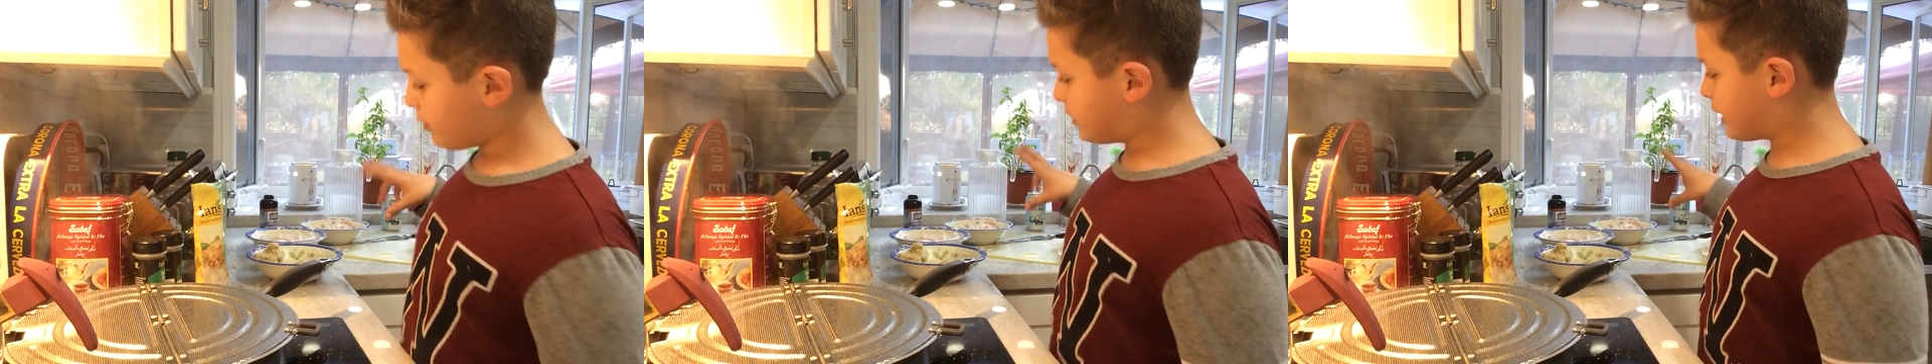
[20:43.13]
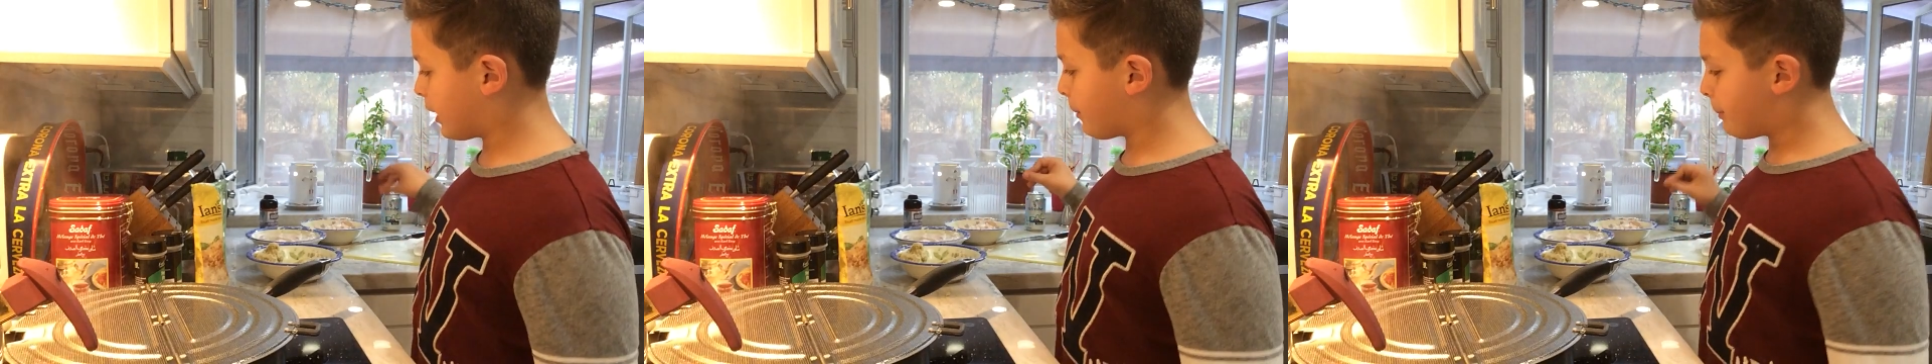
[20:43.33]

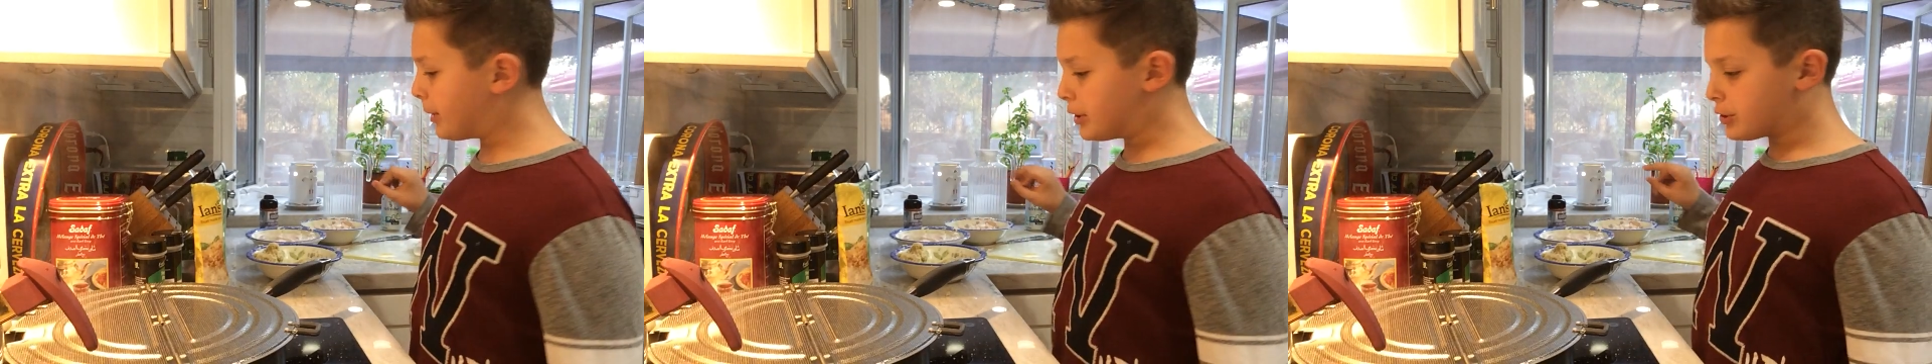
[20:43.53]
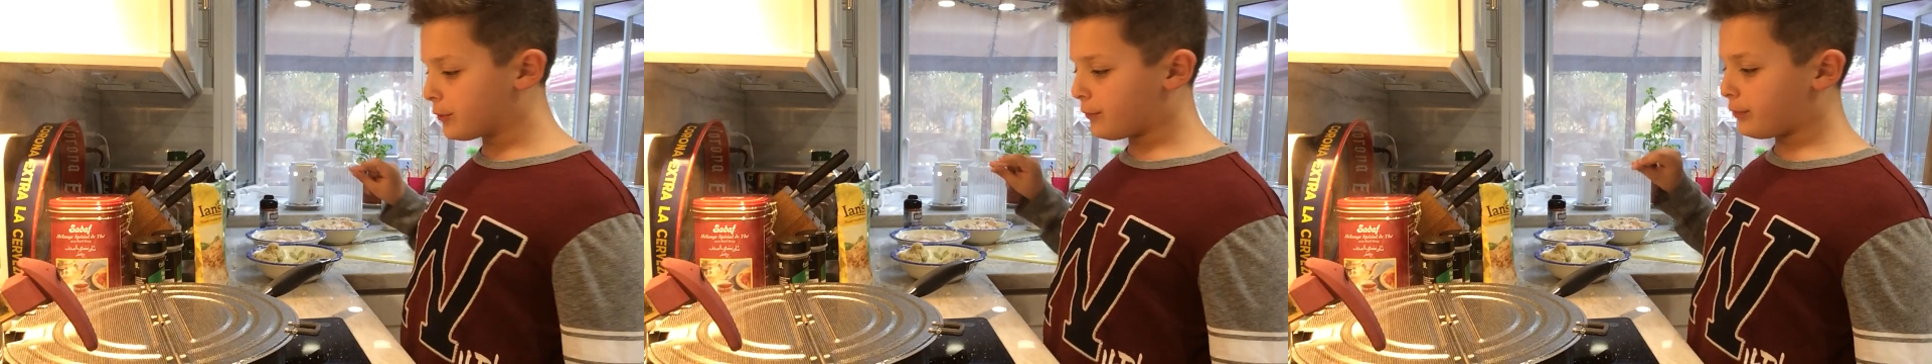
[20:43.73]
We take a
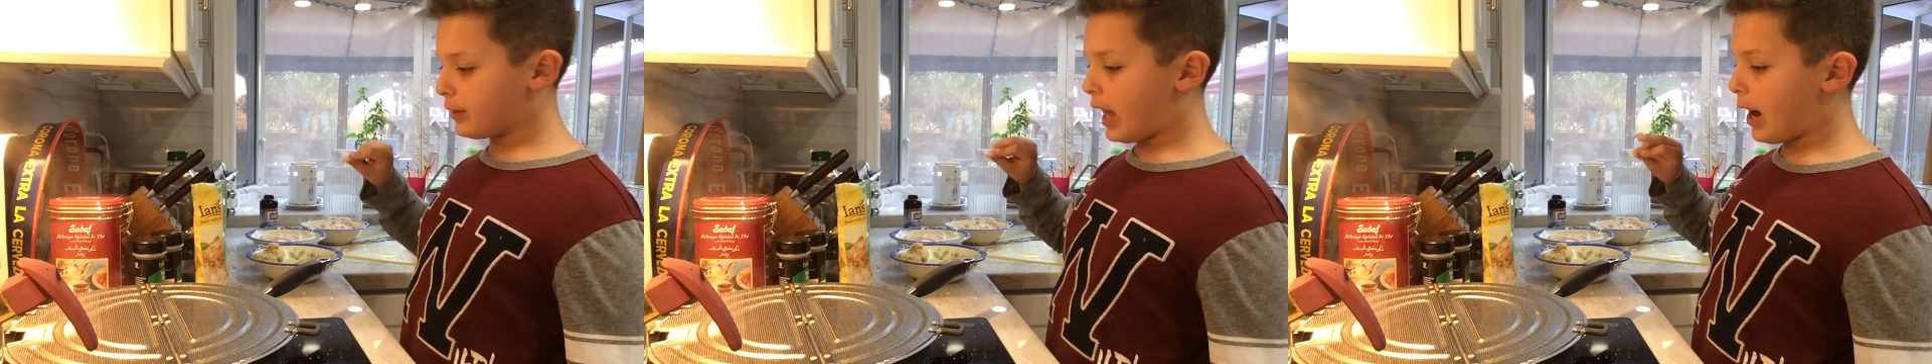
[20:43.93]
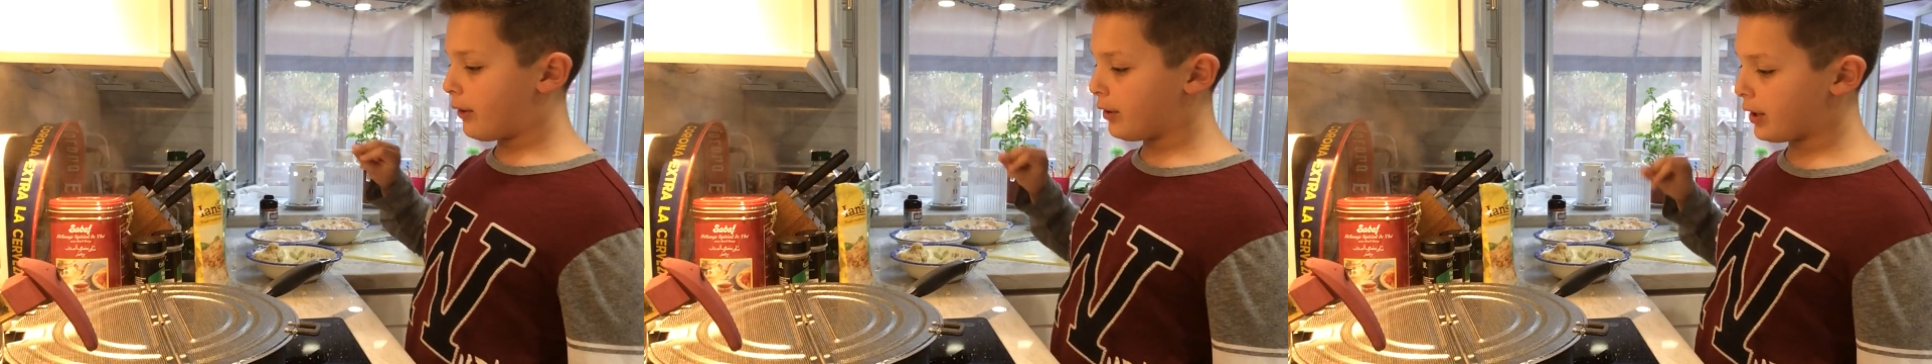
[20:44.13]
pinch of
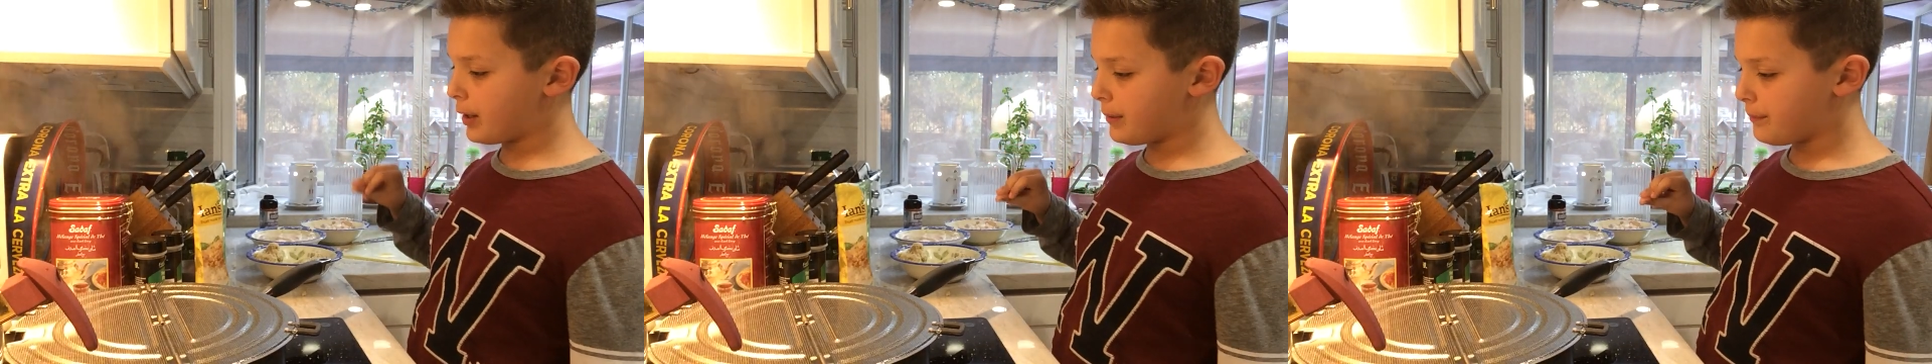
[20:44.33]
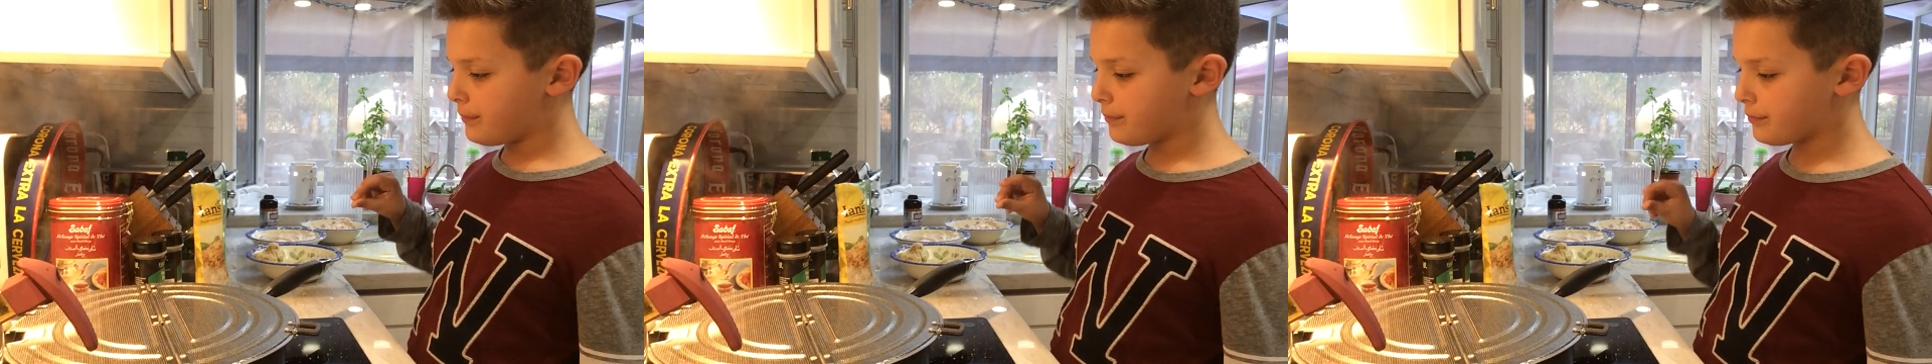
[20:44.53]
flour